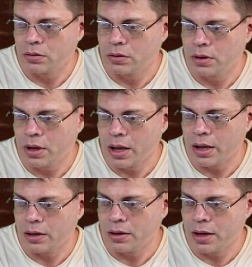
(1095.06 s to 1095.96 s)

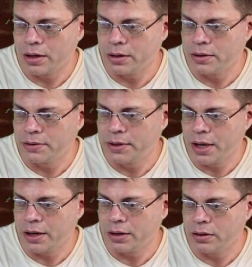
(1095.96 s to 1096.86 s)
Okay, that is
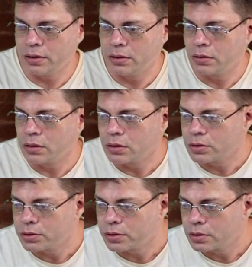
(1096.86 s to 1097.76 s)
getting
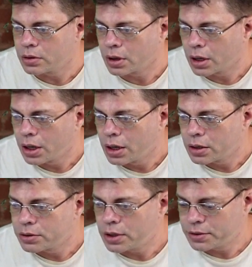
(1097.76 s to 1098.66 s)

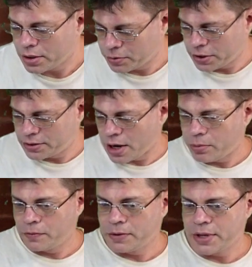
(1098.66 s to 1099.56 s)
just up to the top
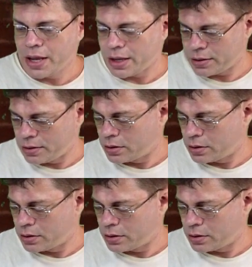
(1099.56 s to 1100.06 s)
of his head.